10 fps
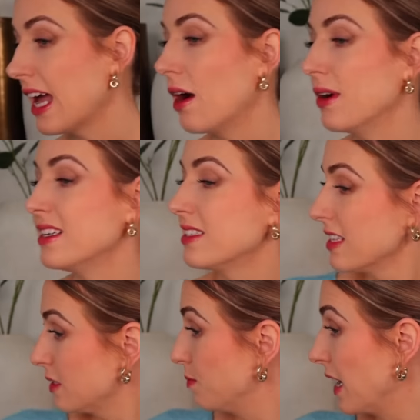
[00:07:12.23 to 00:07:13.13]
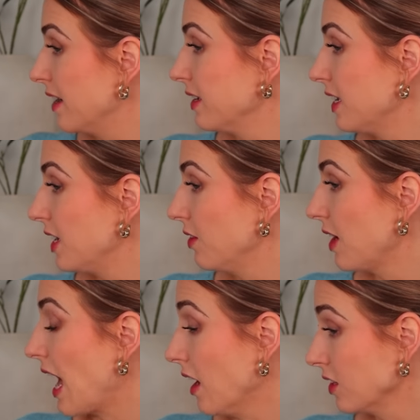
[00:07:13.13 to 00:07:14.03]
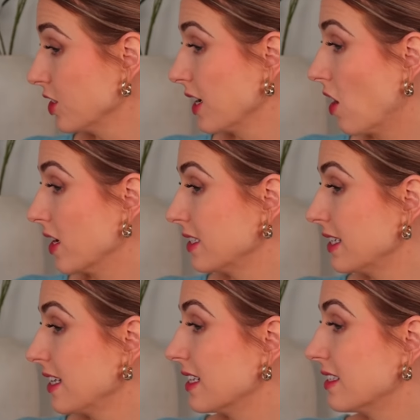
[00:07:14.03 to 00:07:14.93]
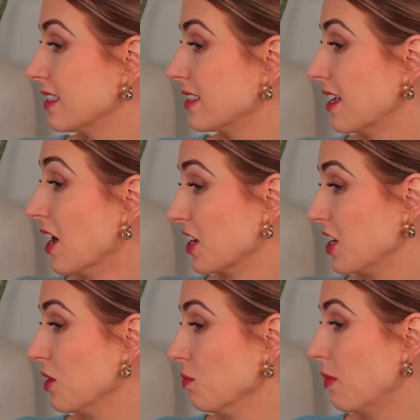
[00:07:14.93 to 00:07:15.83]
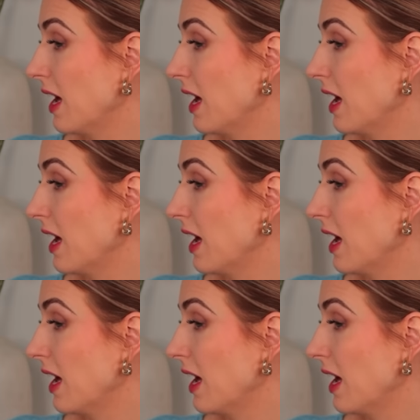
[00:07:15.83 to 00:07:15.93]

Now, is this bun cute? Actually, honestly, this is a cute